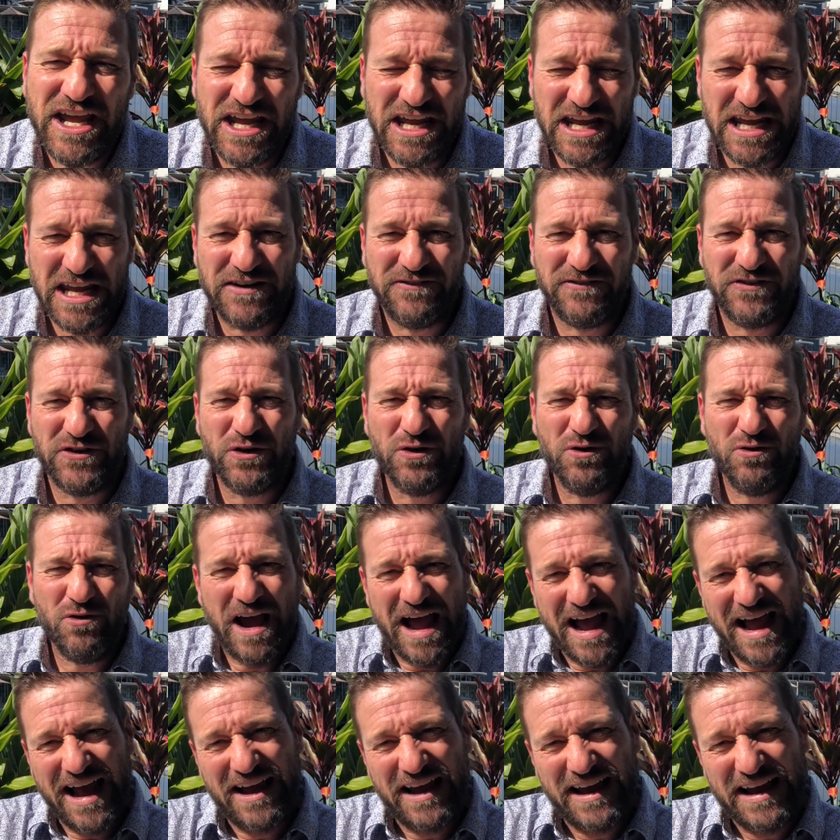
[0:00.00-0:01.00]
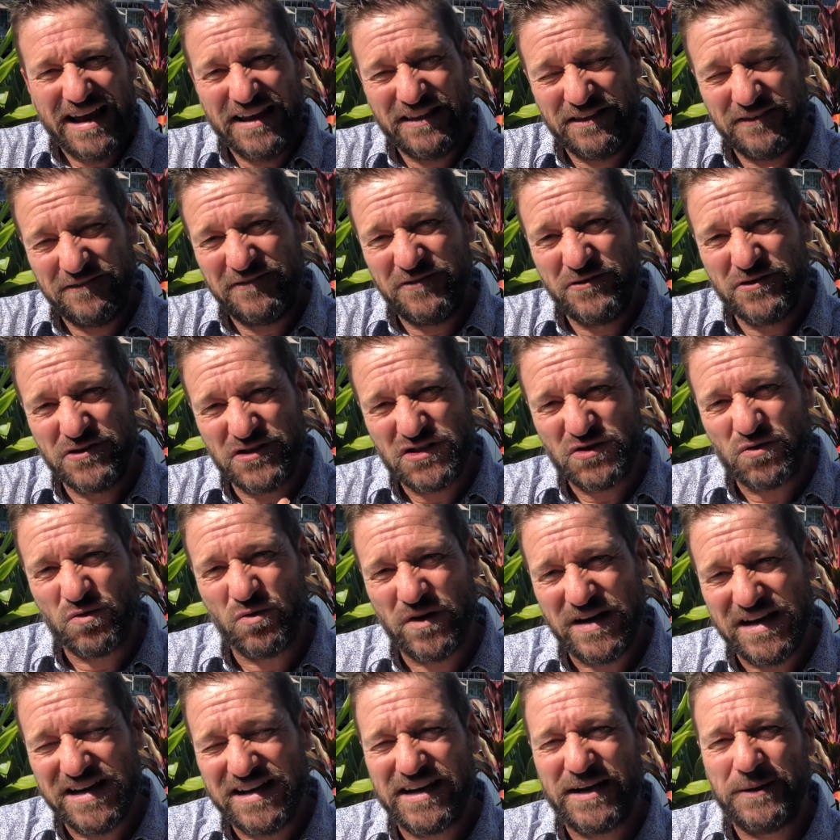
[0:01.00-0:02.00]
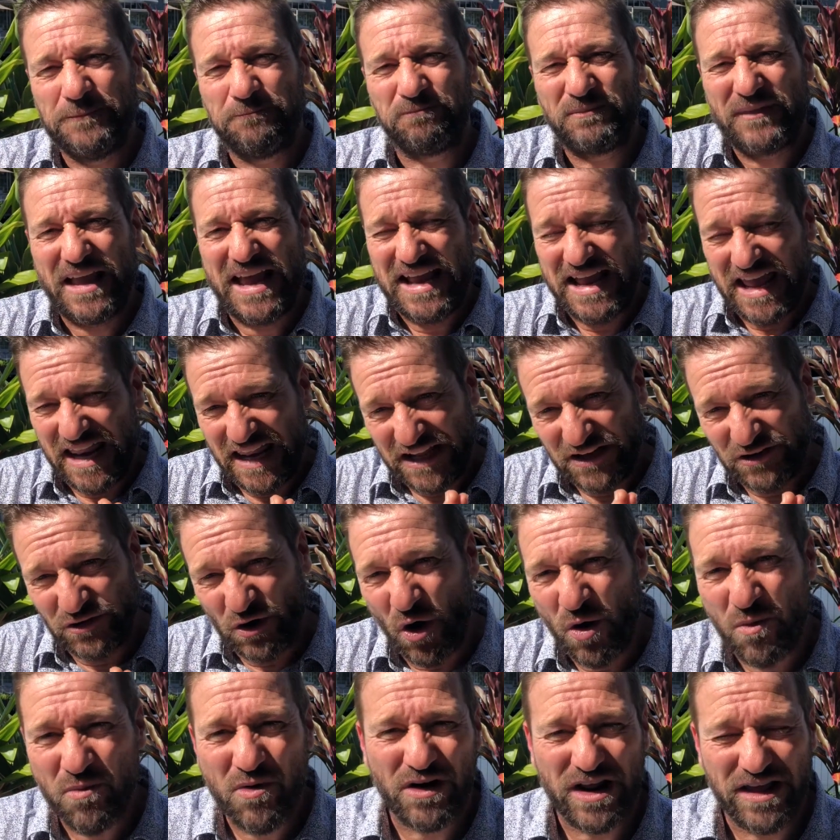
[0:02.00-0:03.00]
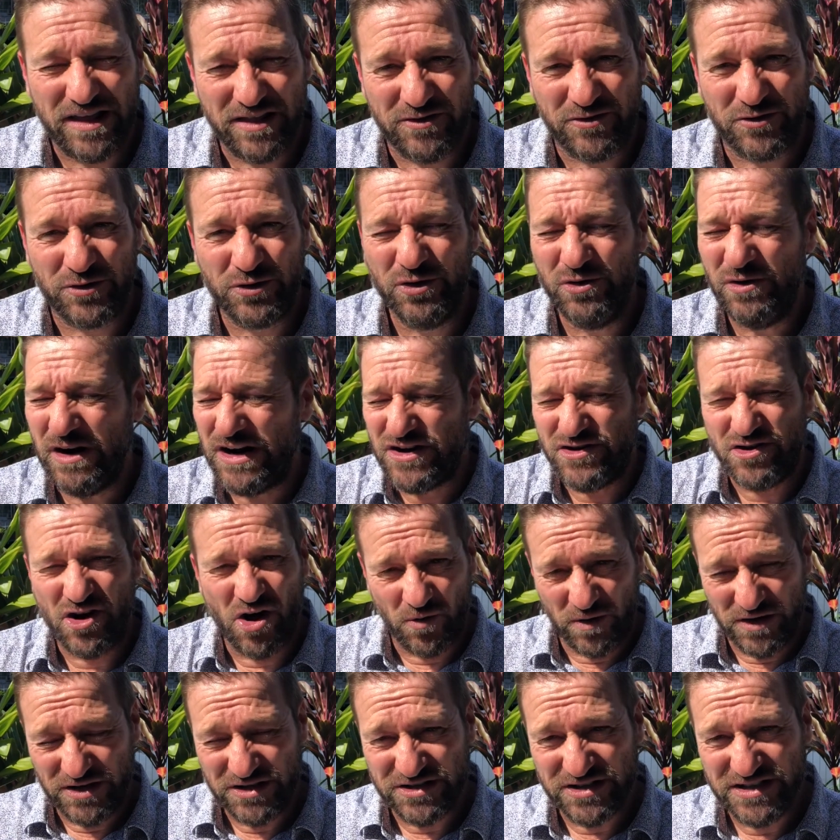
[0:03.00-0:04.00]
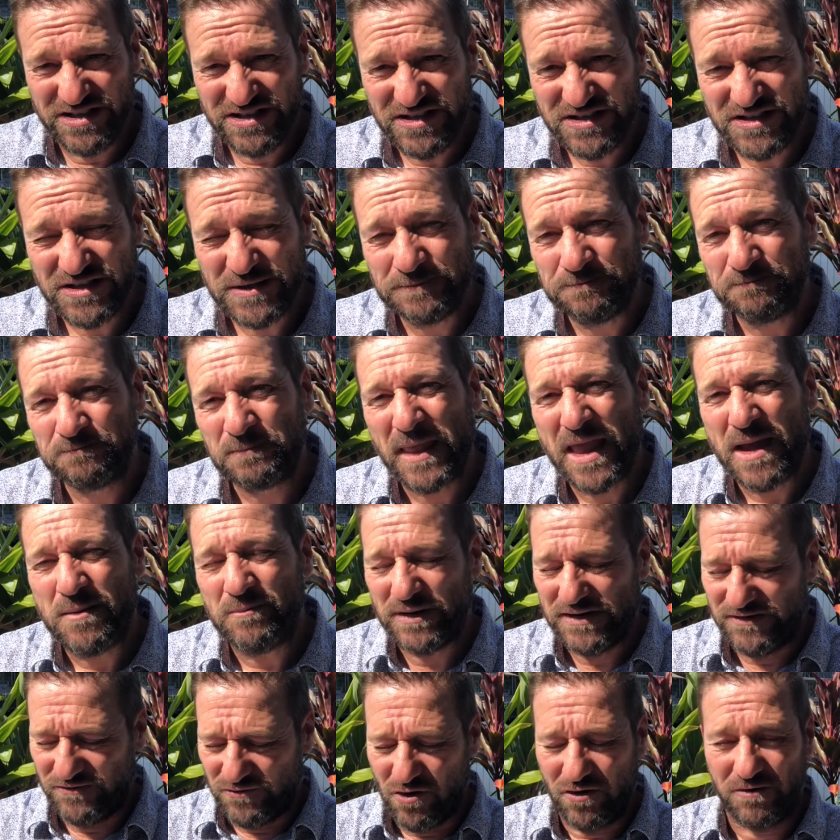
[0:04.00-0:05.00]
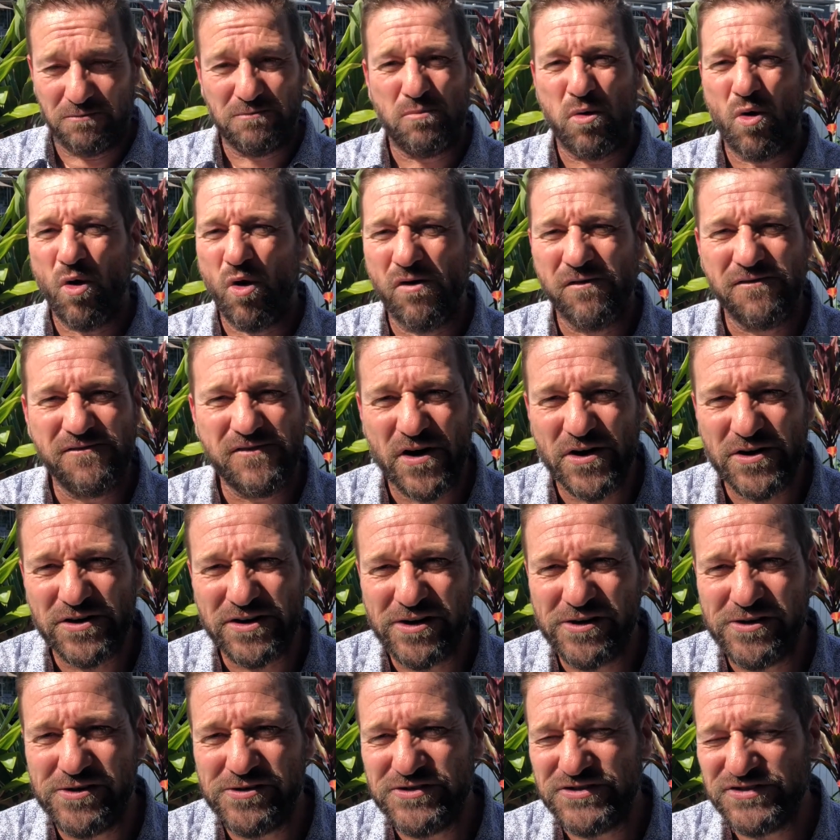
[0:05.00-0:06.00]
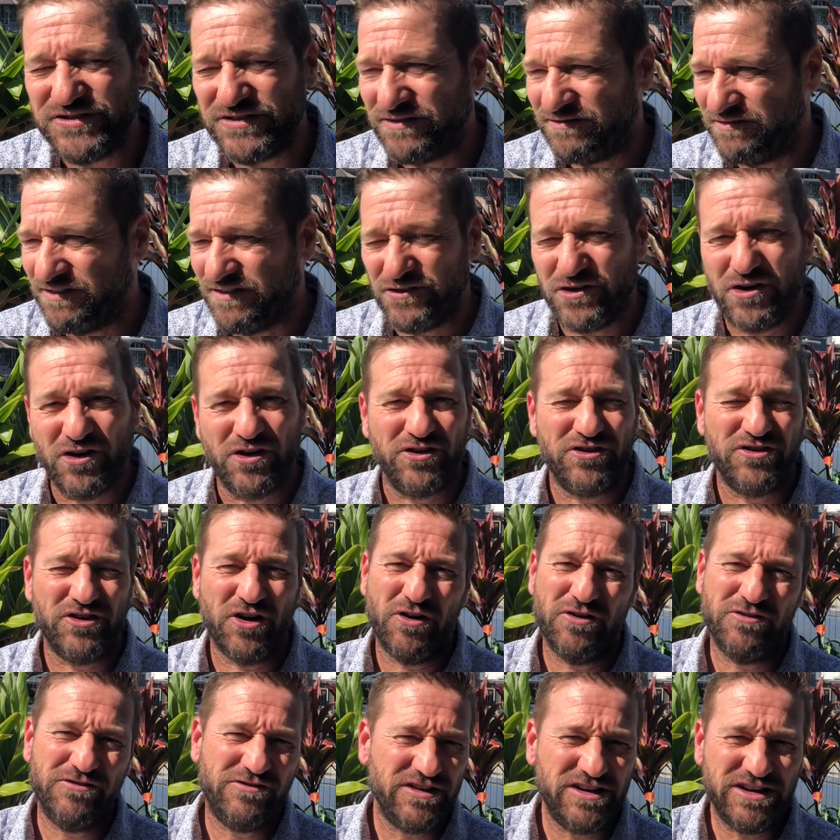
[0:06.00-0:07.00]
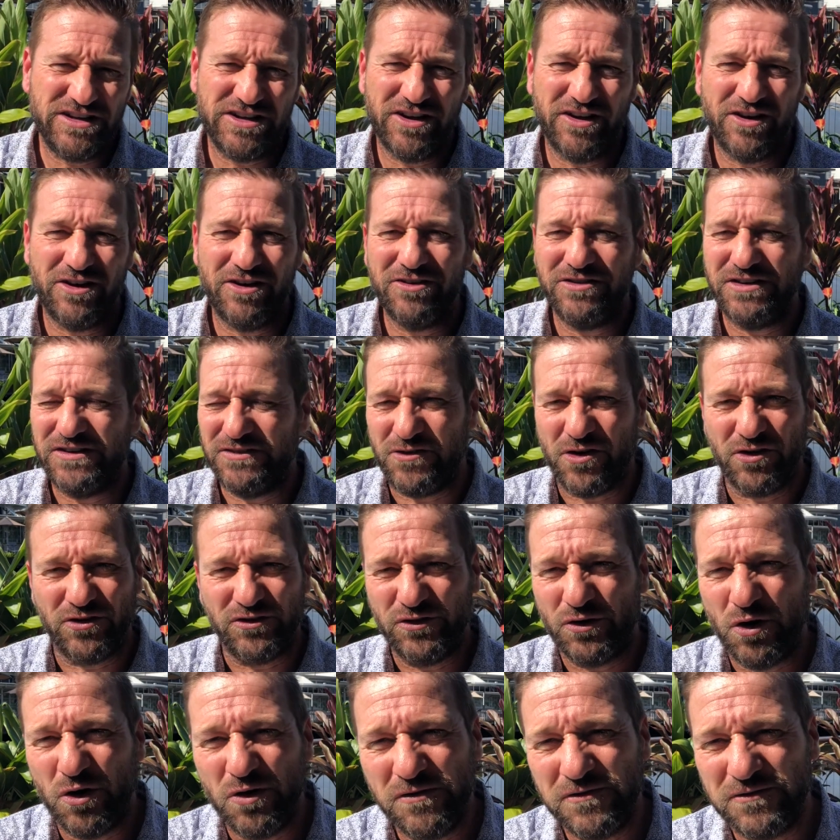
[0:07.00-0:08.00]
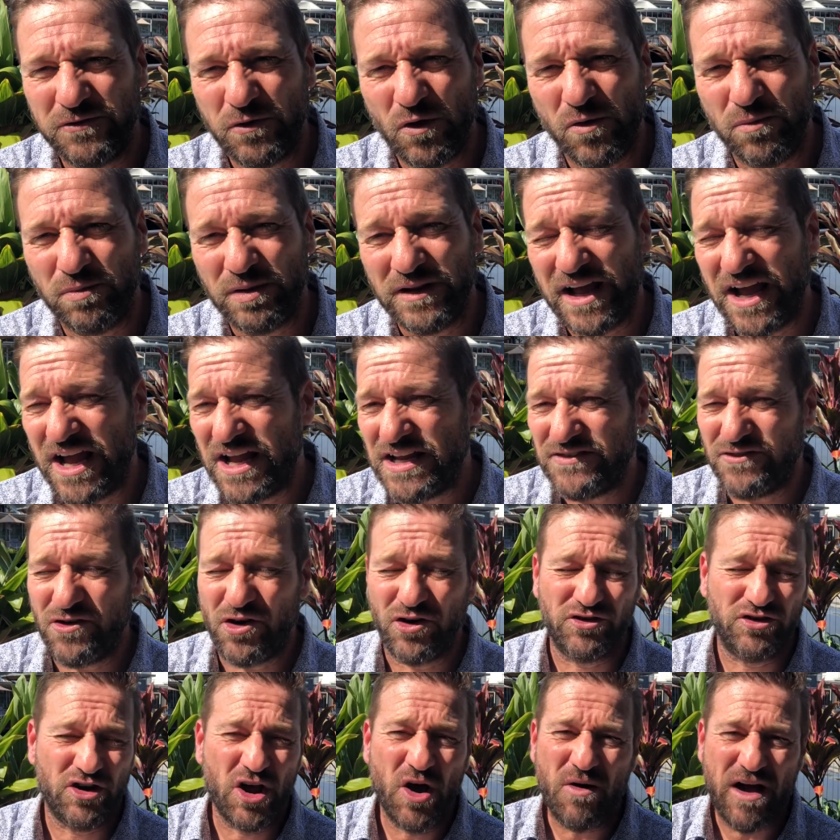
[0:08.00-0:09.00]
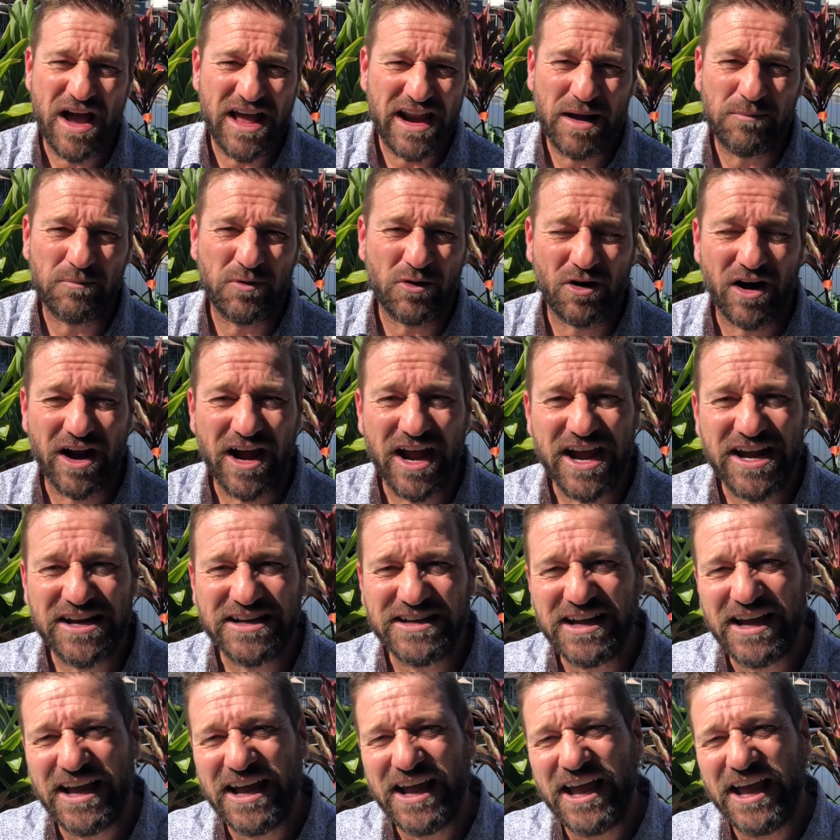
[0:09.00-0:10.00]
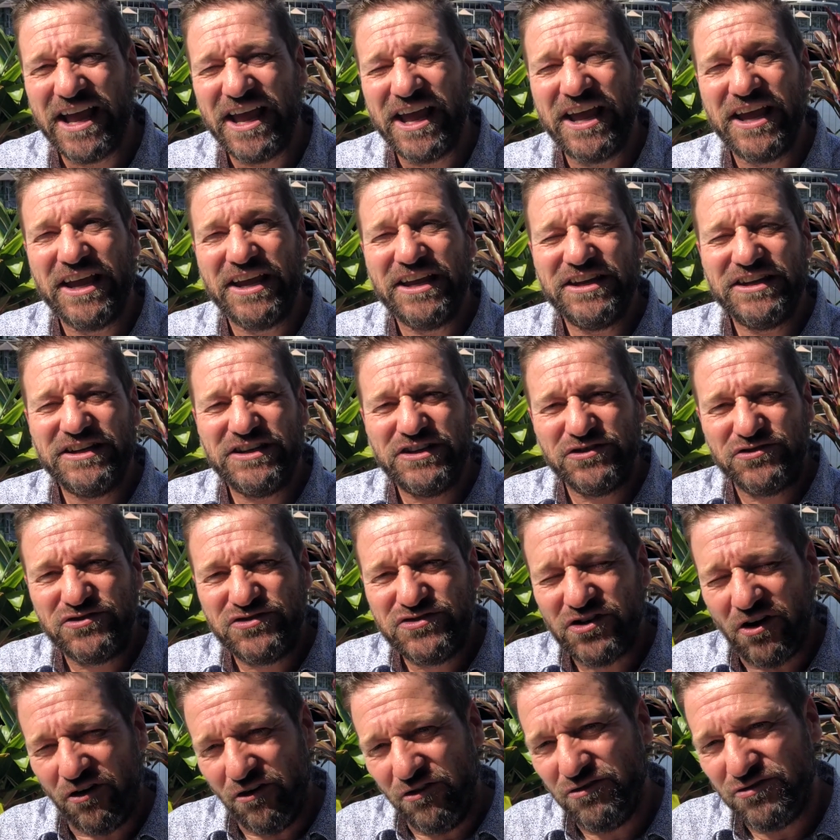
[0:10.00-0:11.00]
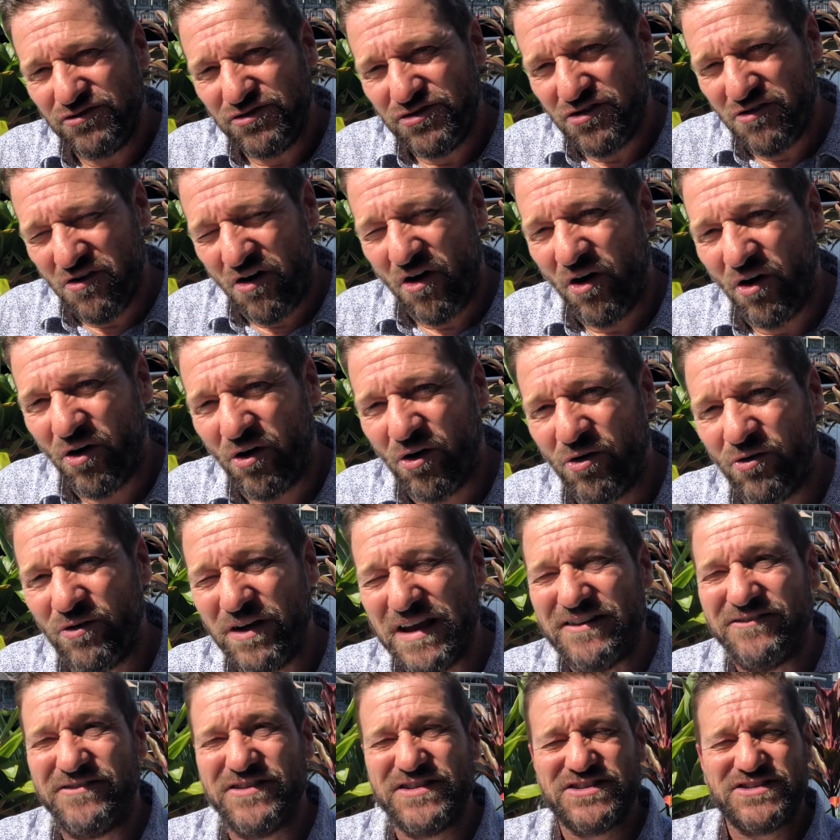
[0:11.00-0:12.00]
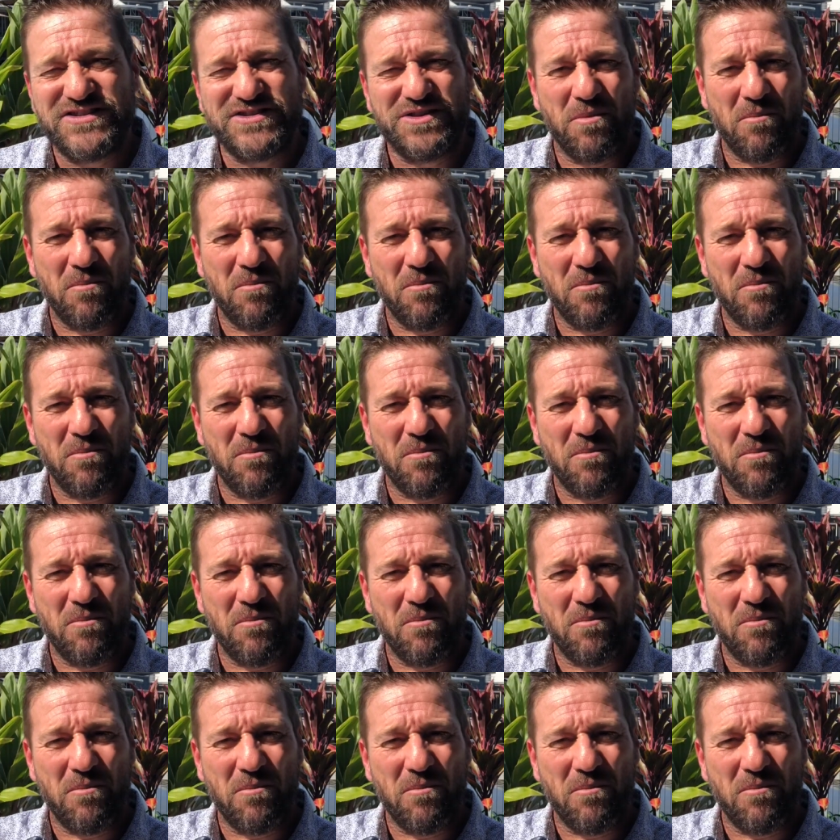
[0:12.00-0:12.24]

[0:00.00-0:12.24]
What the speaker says: if you, in the first week, are getting nobody through and no interest, but you've got poor photos, you've got no video, you've got no floor plan, you've got no ad upgrade, you don't know if it's the